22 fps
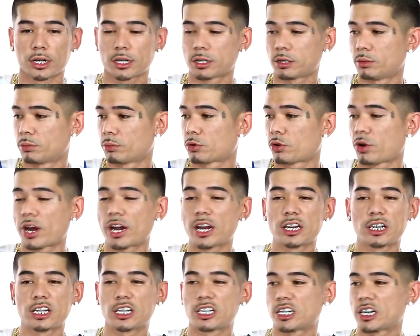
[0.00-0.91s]
some
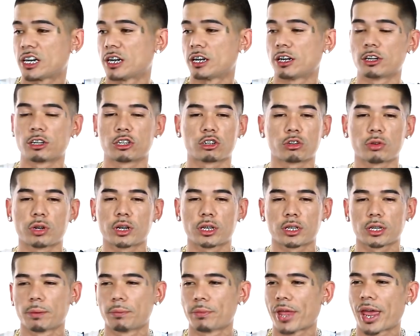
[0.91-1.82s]
crazy shit in the
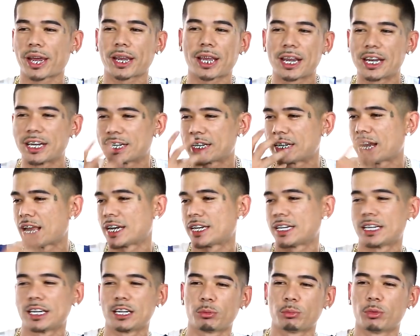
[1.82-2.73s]
streets. I can't
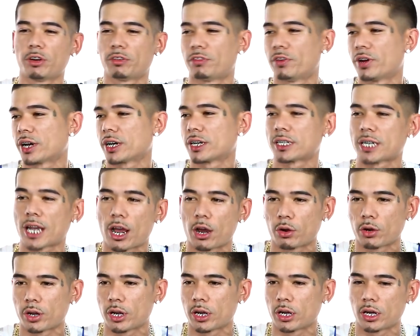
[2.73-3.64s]
snatch these motherfuckers
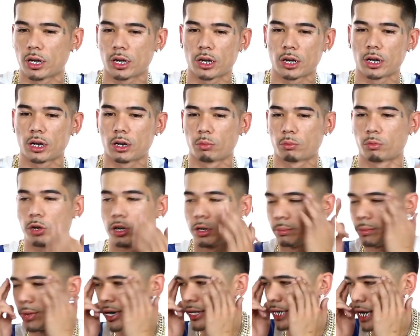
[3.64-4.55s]
out and, and, and
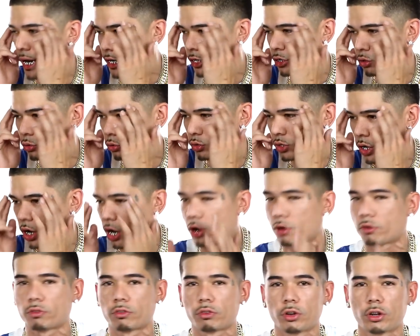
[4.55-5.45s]
rub my tattoos
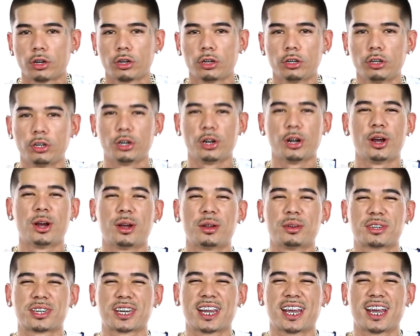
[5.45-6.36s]
off. You know
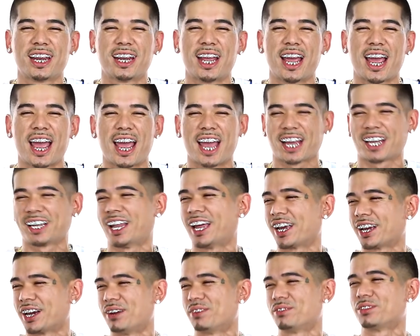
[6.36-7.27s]
what I'm saying? And act
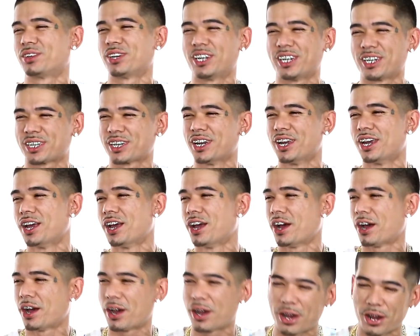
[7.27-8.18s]
like I'm just
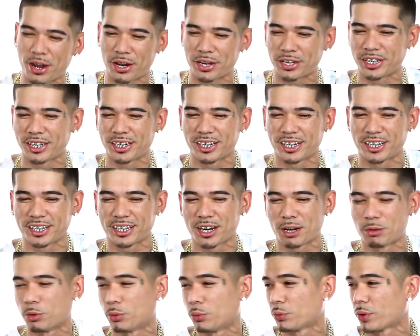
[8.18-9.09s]
Oh uh, yeah,
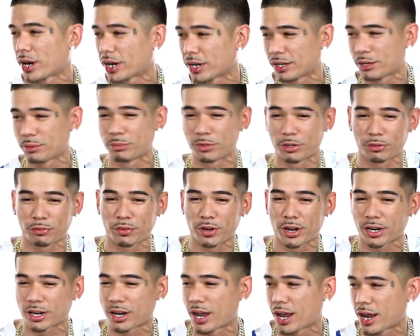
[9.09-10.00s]
yeah, I'm a regular
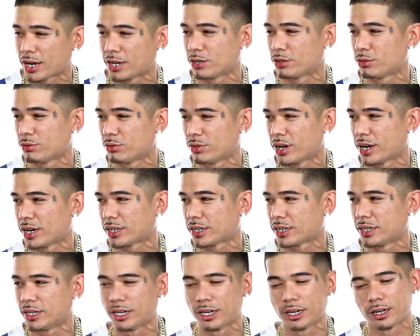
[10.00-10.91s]
motherfucker. I didn't do
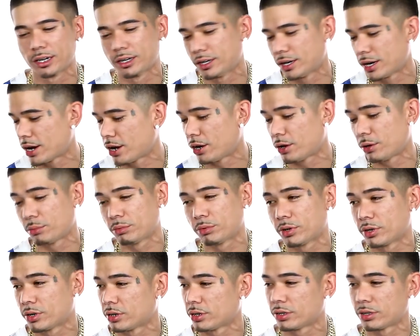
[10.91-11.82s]
nothing. Nah,
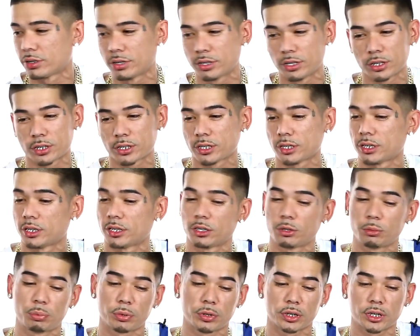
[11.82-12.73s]
bro. You should
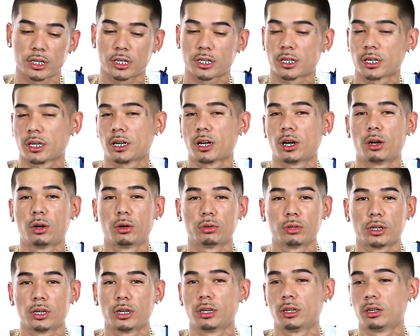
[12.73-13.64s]
you put this shit
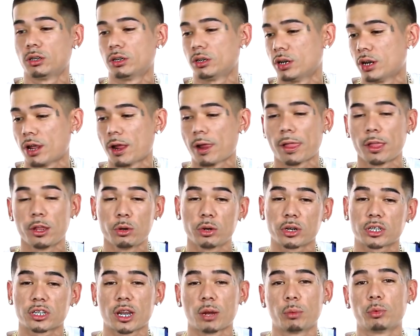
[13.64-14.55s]
on, then
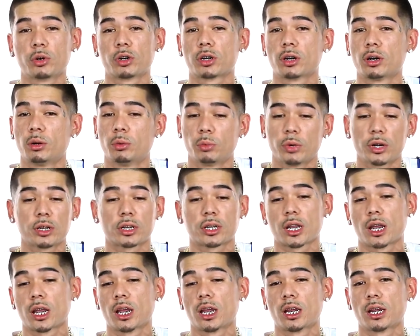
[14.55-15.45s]
you accept what come with
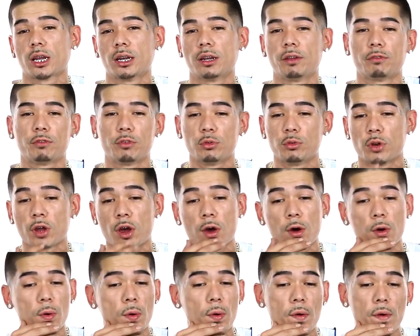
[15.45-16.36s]
that. And if you
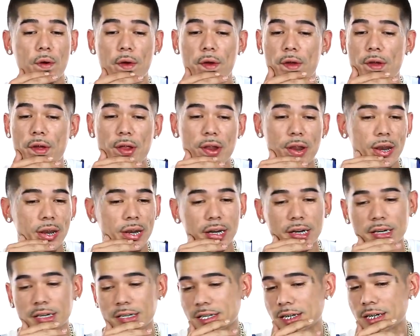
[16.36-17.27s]
don't,
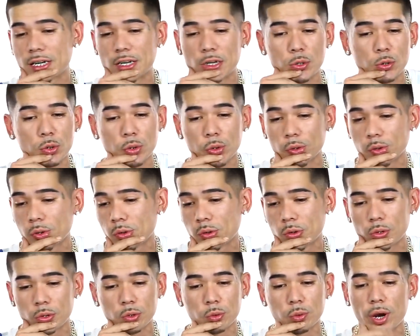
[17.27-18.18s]
then shit,
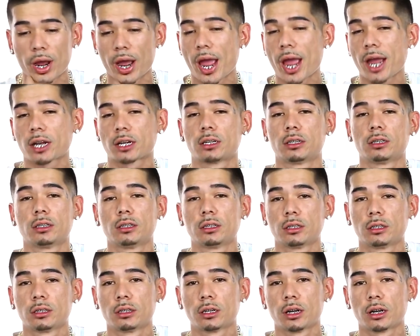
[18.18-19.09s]
you you an actor.
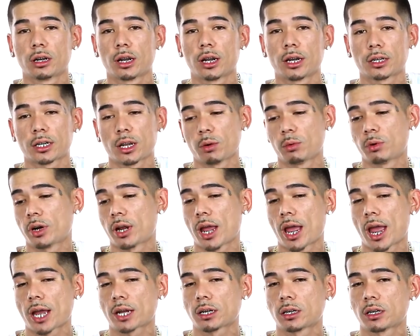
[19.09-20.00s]
Ain't that what an
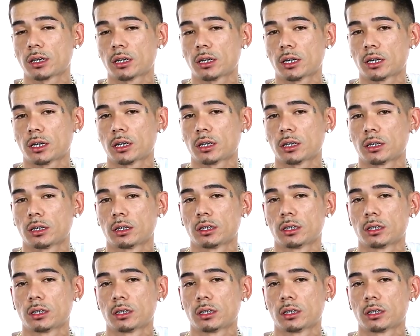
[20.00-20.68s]
actor does?